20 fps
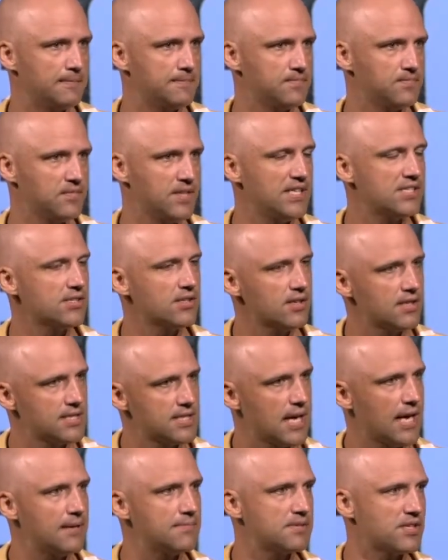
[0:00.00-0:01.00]
These are the
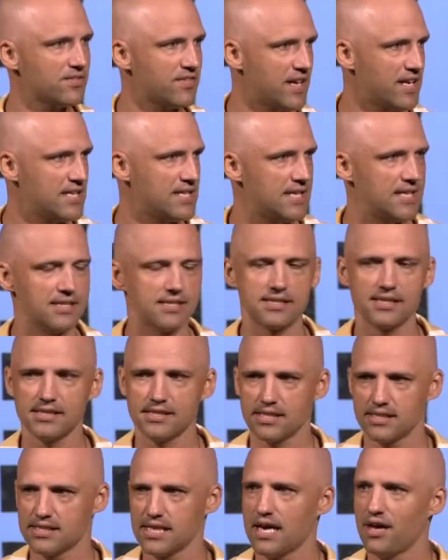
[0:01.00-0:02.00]
types of ideas. This
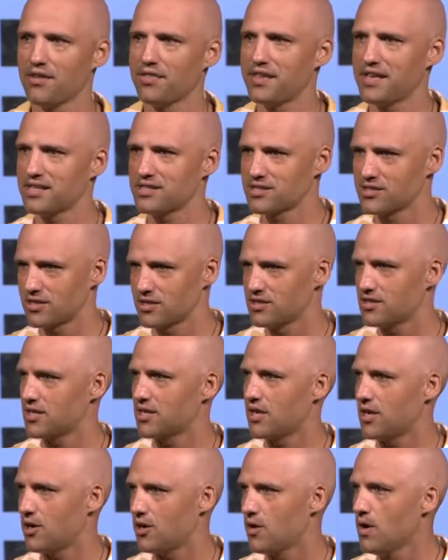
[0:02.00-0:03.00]
is how things start to
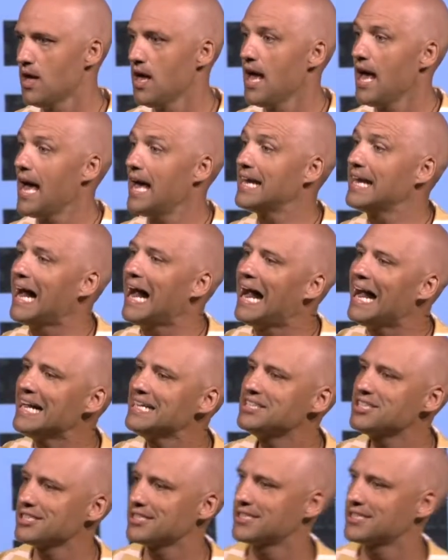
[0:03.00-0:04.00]
go. And I just